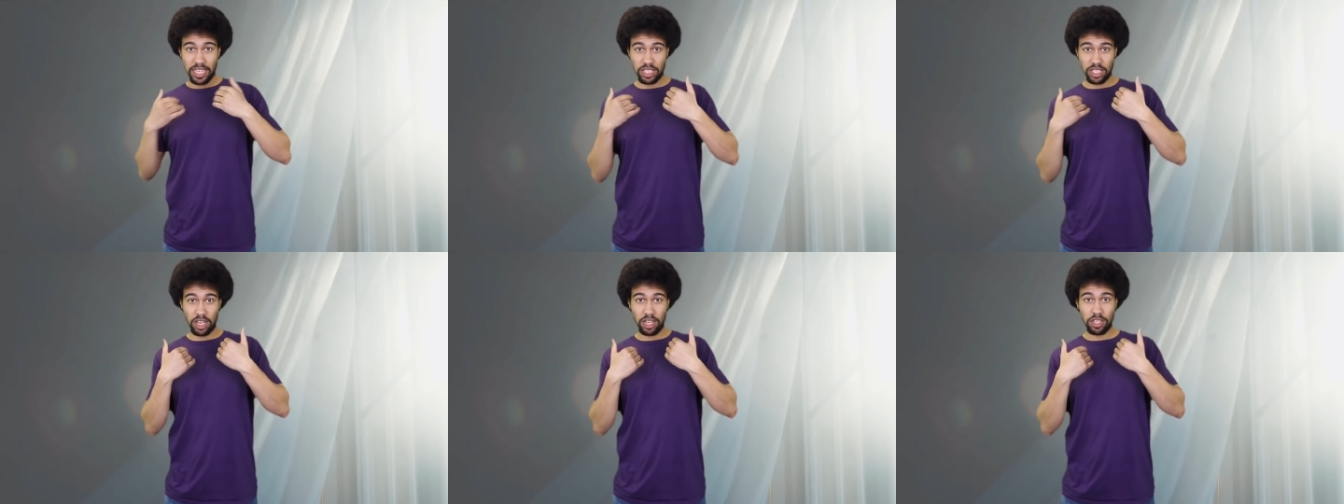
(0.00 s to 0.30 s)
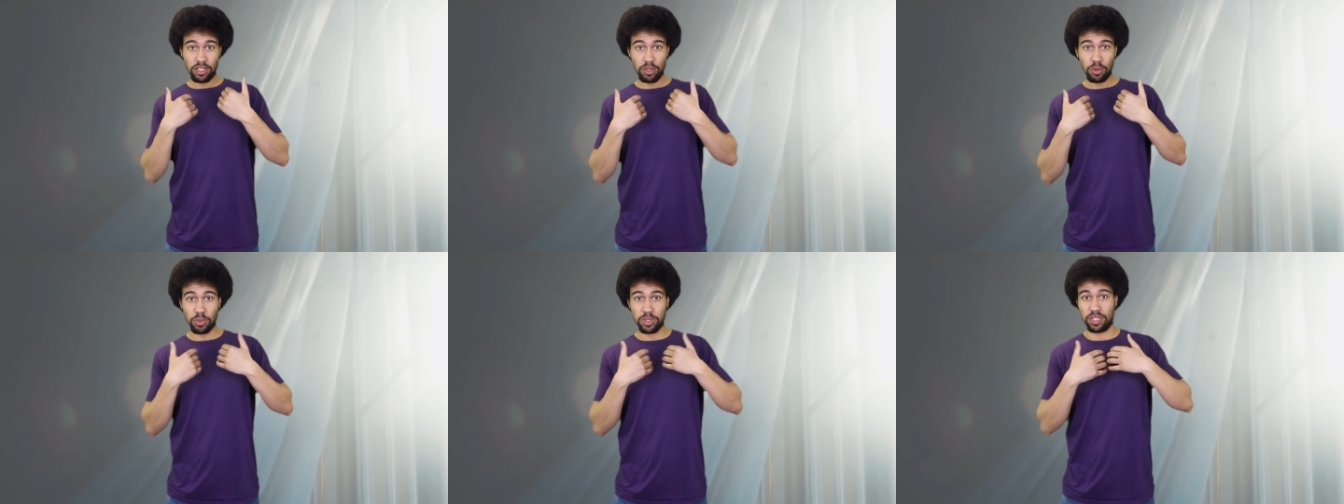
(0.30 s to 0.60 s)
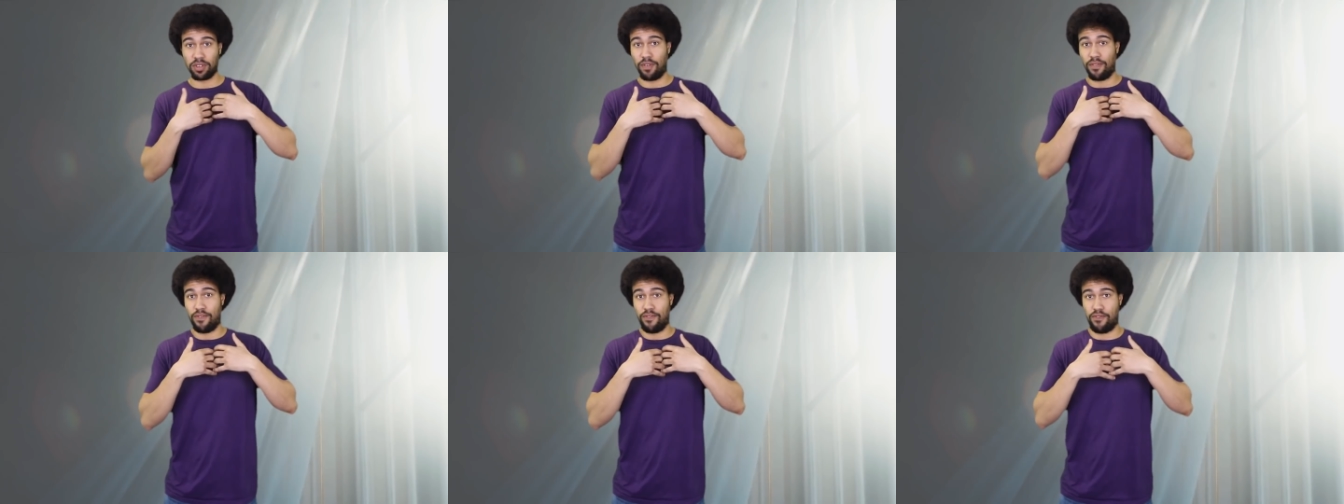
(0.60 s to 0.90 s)
and his uncle
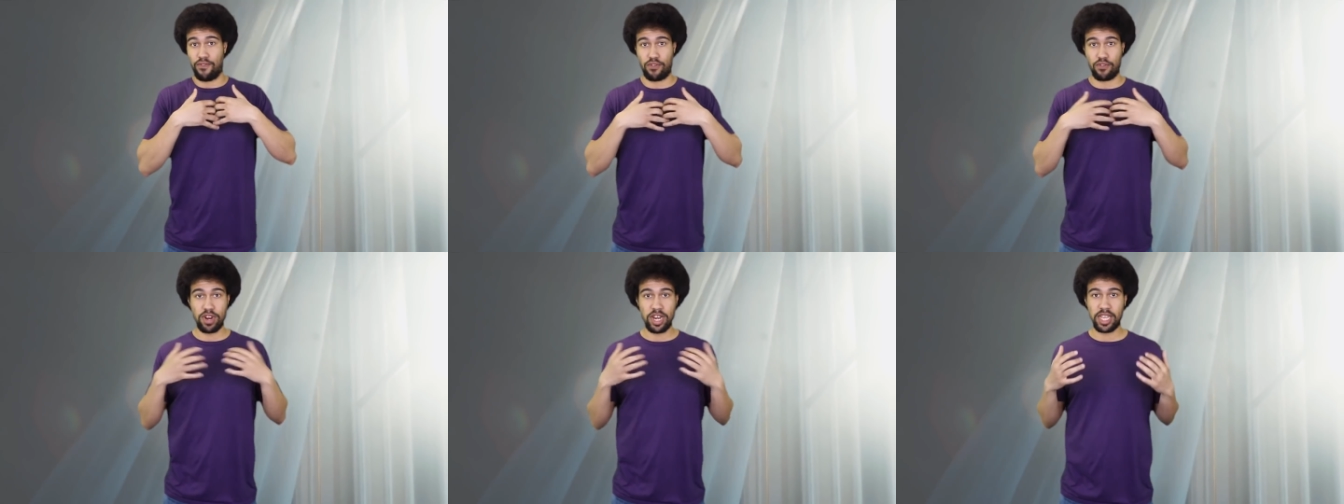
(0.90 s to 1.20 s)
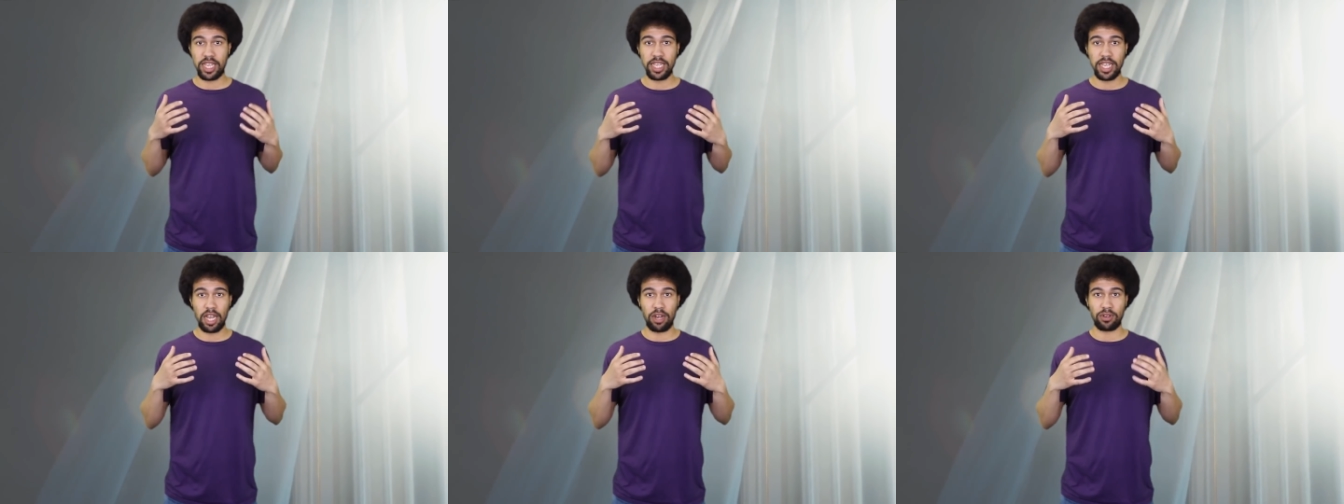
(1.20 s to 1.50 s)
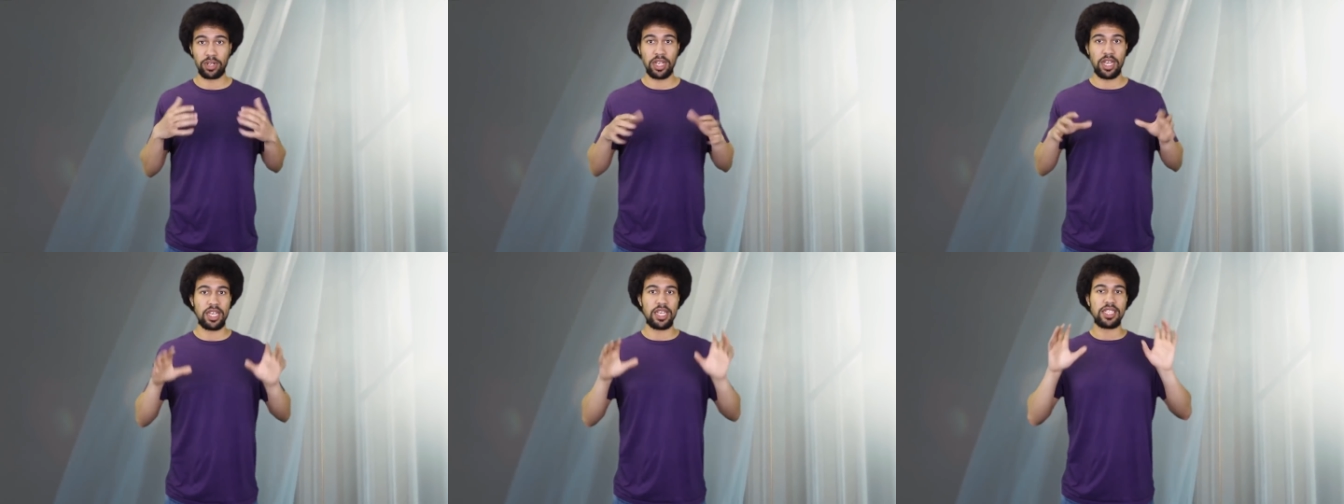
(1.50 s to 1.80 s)
was freaking
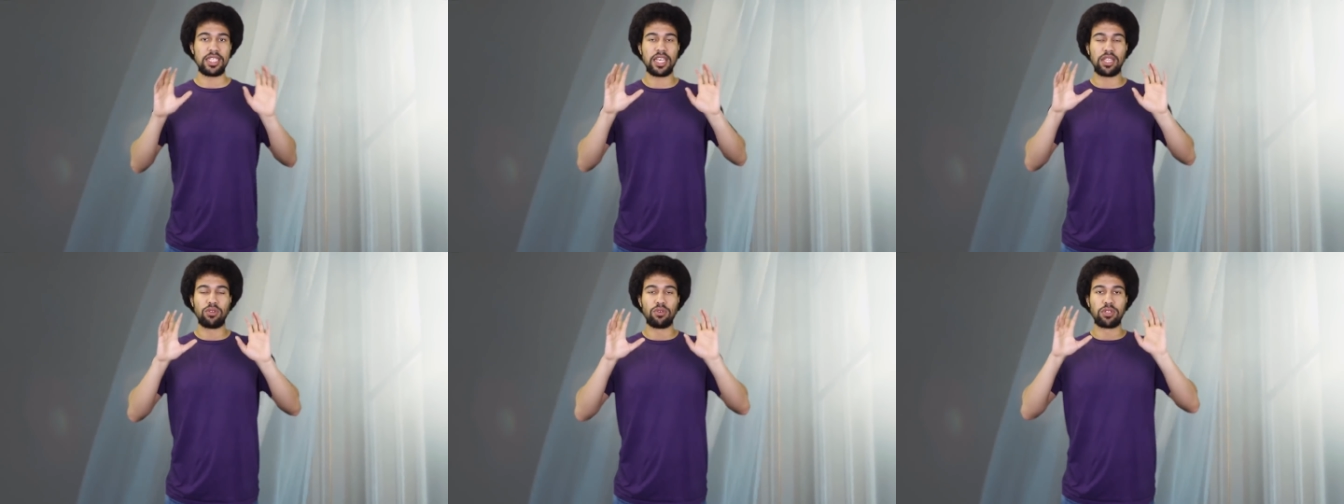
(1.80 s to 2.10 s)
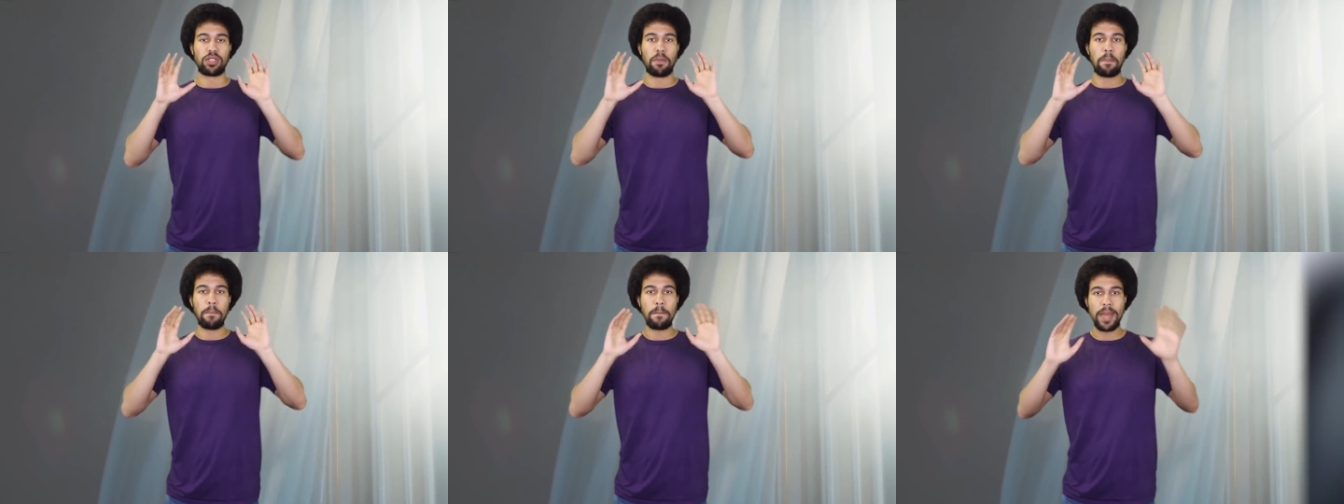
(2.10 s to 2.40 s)
out. He said there was a